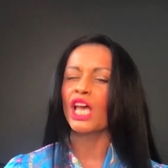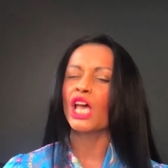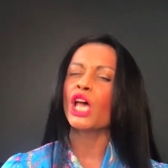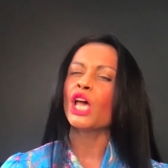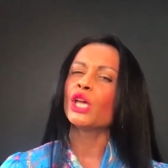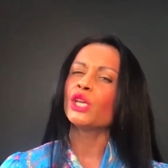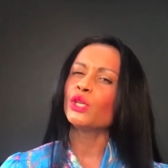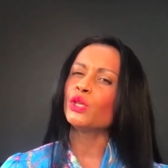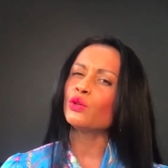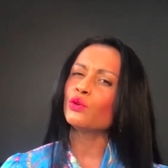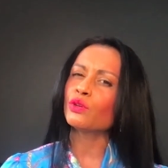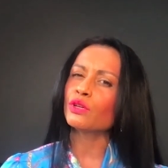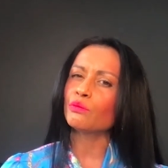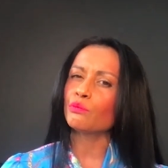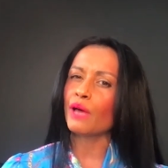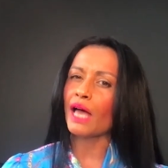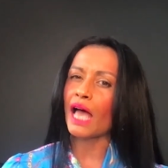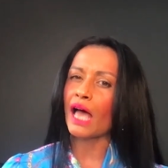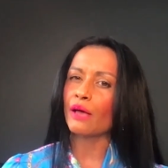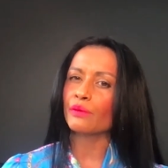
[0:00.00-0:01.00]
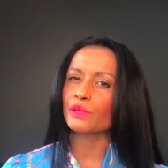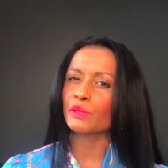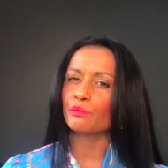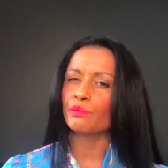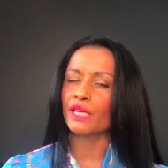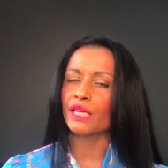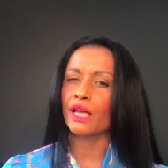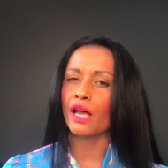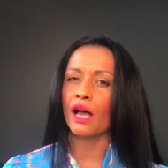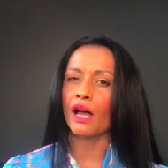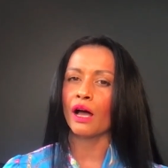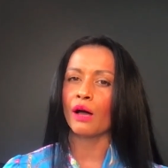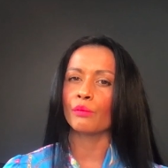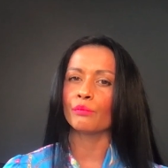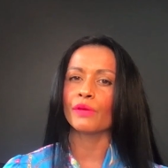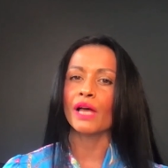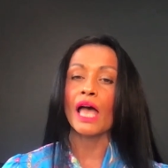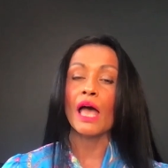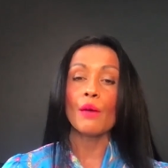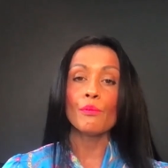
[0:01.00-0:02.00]
you can perhaps become
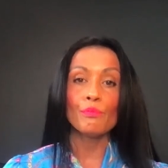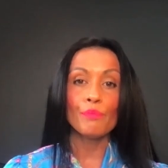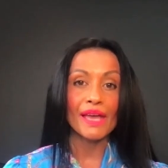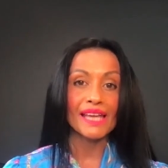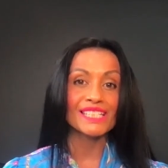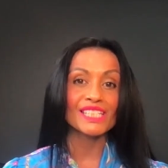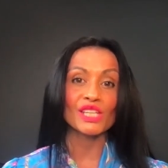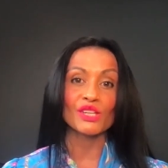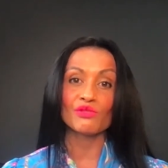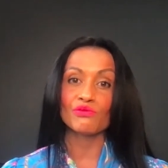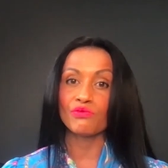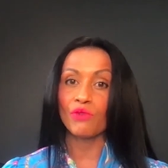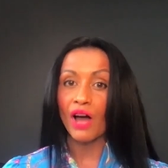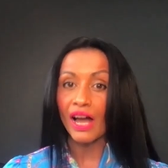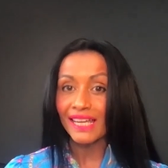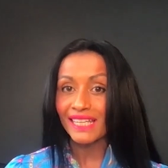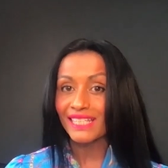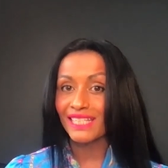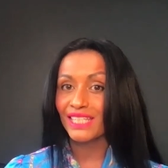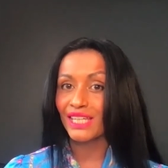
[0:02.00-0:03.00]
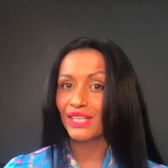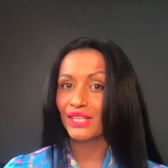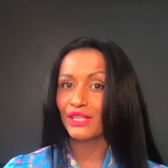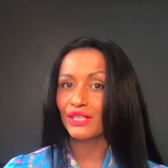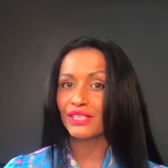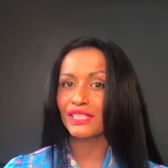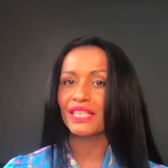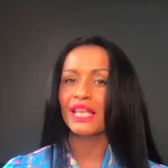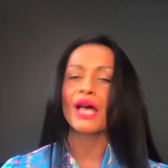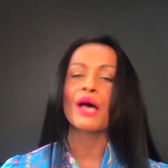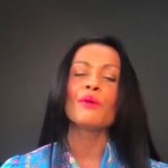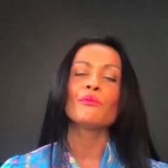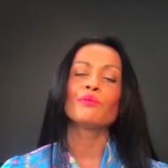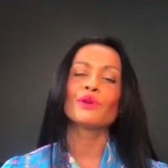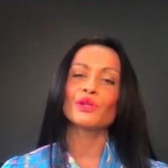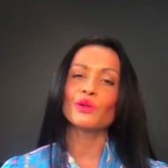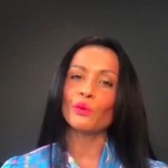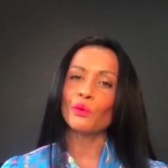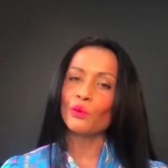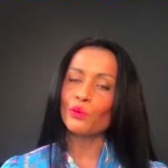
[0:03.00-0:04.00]
better writers,
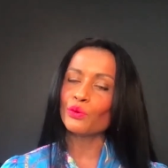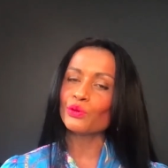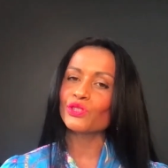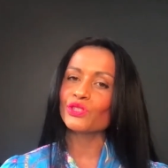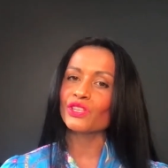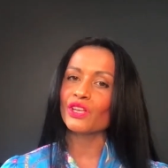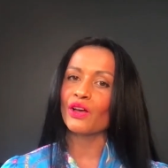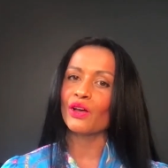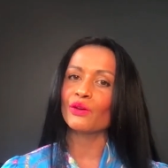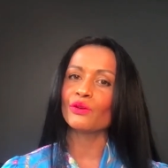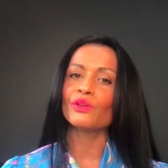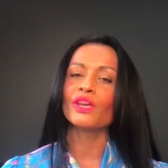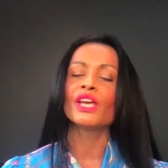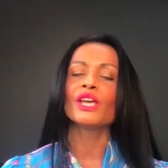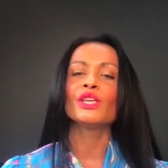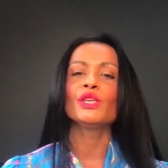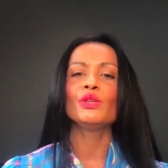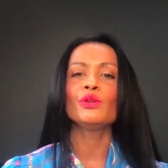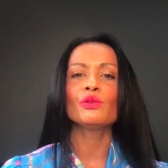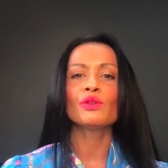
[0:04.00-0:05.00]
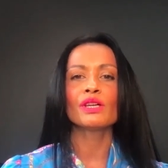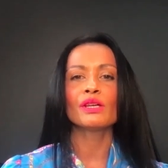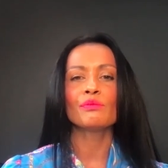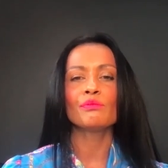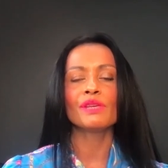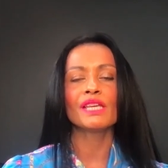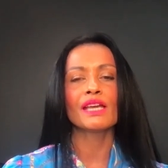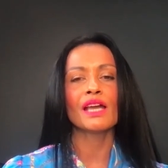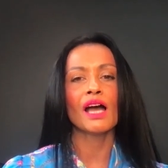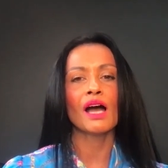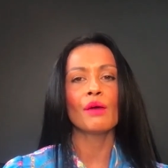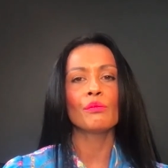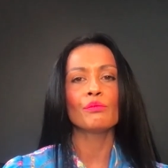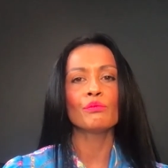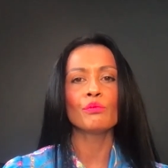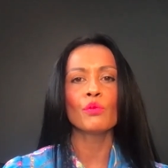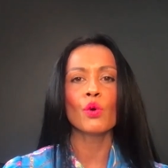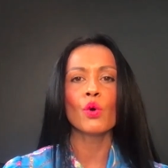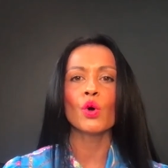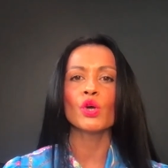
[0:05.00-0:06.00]
but also you can become
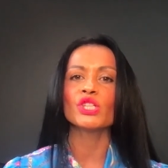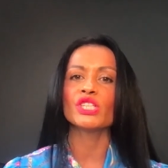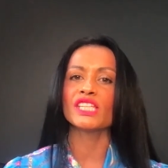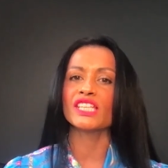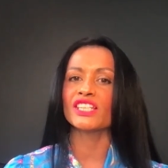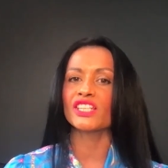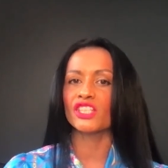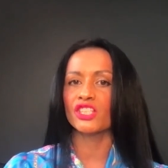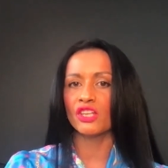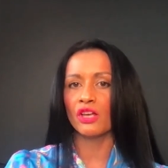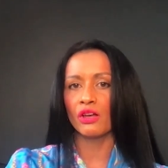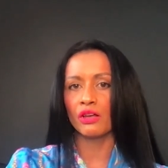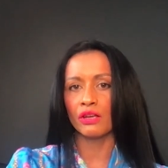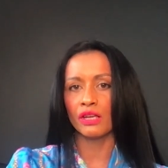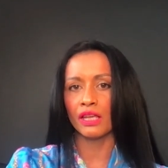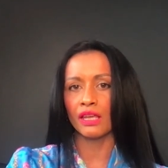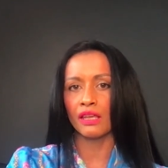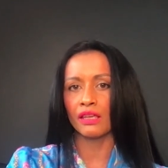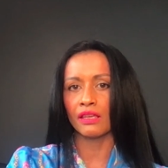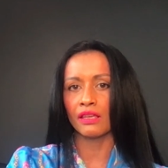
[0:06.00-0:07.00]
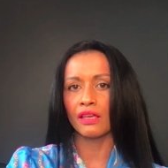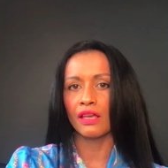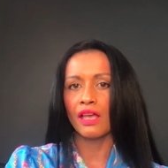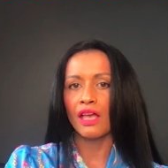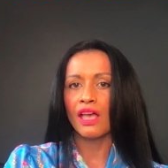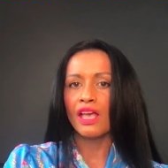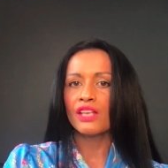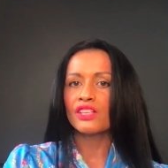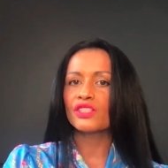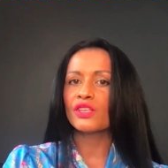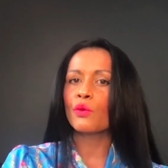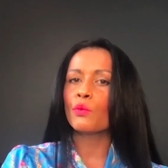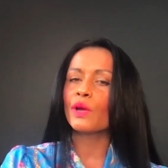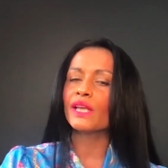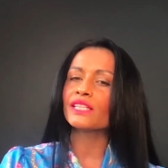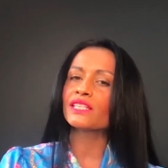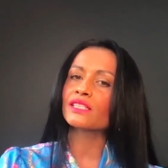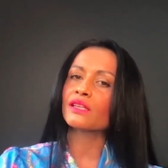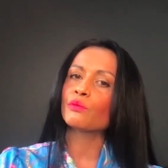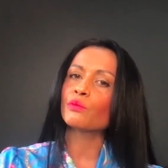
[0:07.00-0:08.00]
more discerning. So when
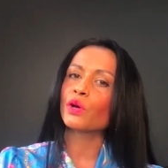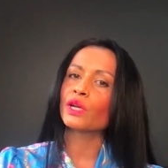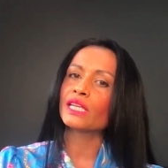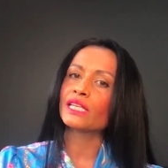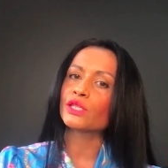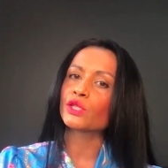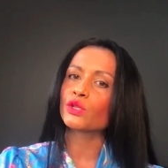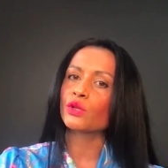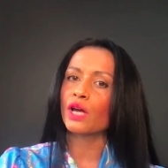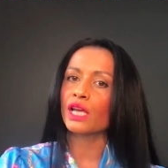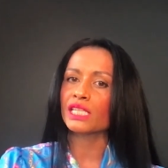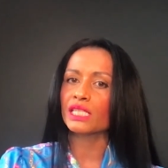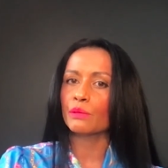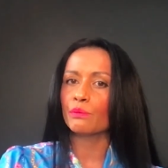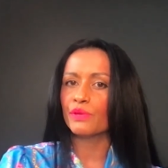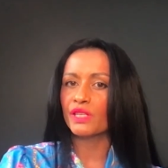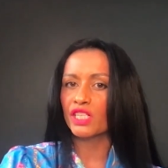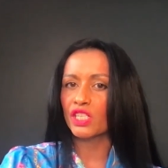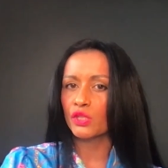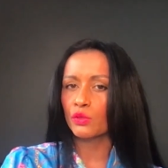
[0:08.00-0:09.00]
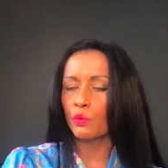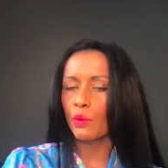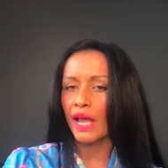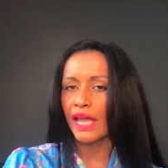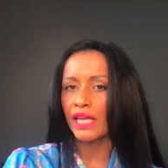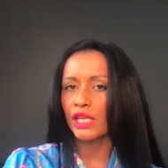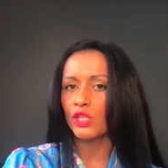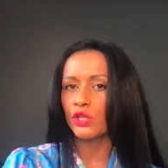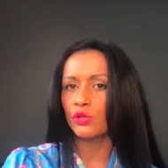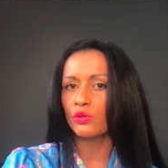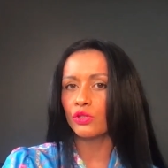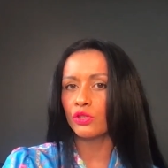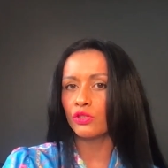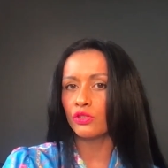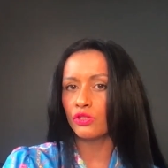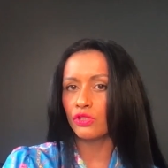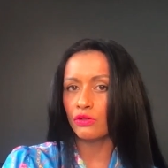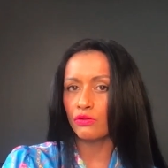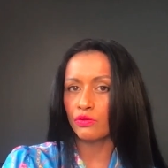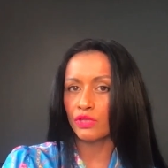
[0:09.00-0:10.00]
someone is trying to persuade you to
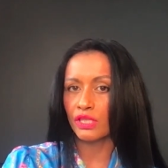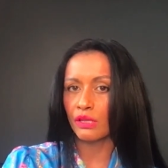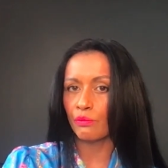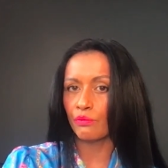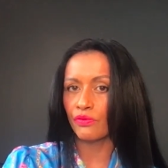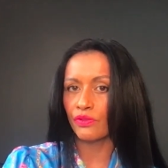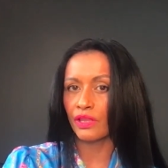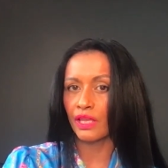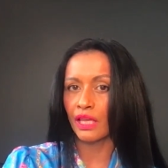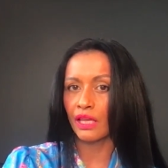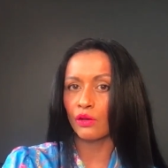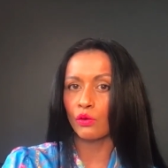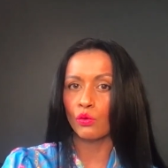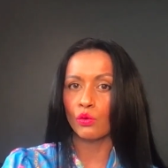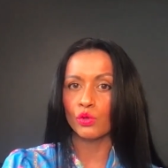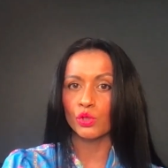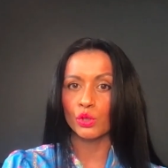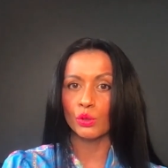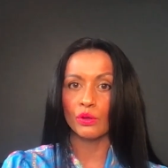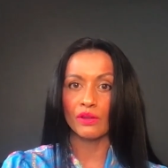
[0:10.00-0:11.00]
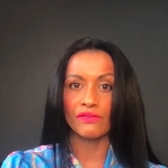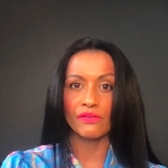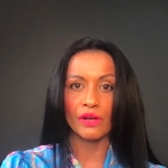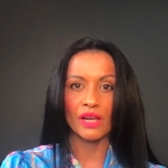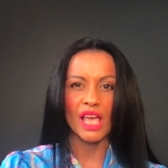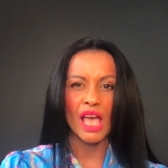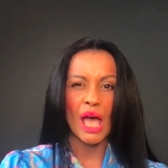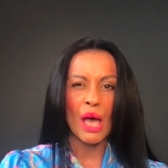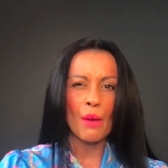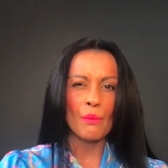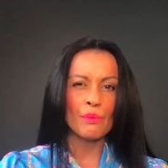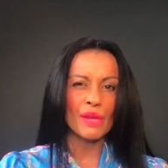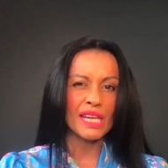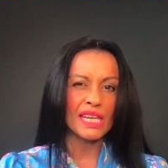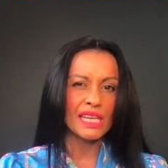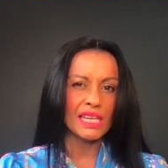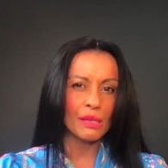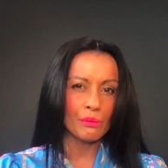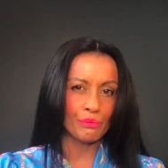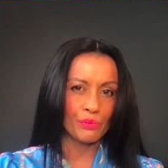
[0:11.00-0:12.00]
do something or to even
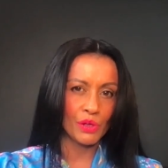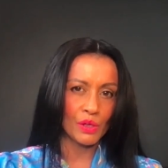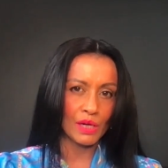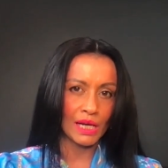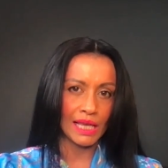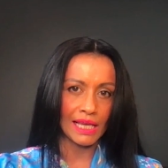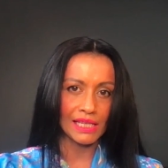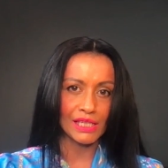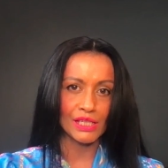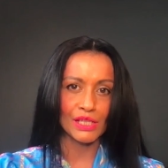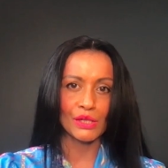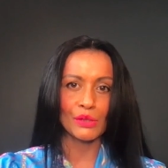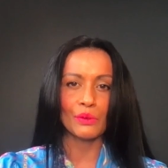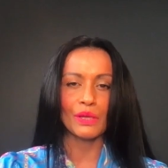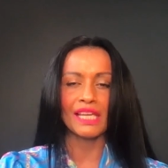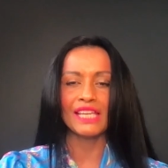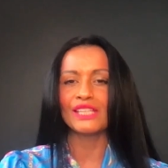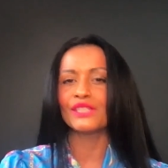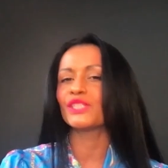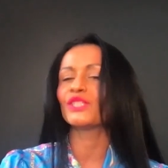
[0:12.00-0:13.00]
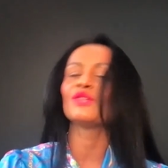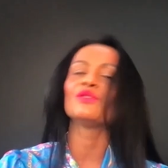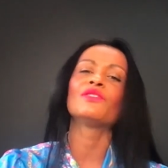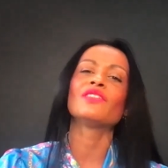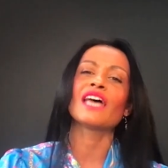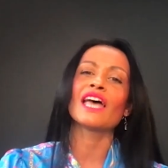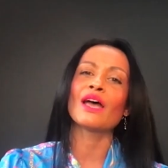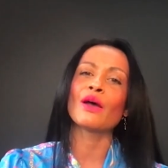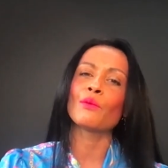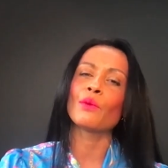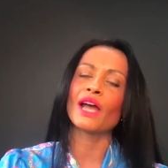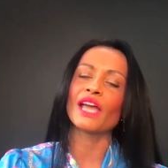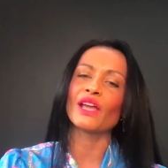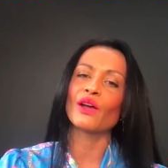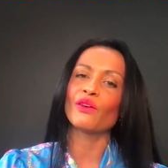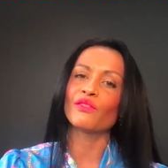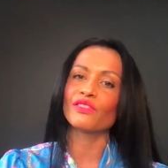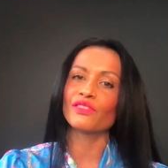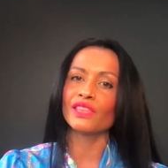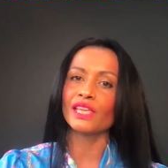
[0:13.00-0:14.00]
manipulate you into their way of
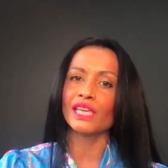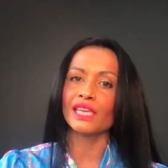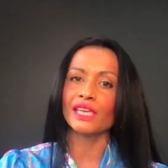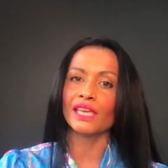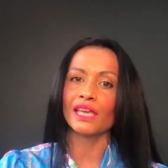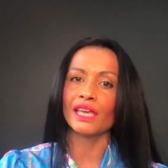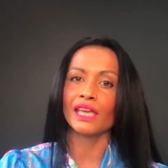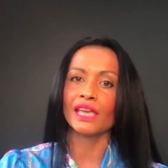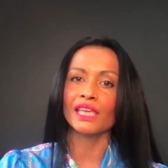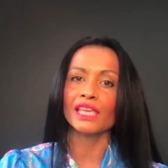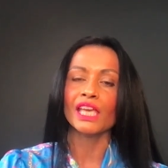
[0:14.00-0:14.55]
thinking,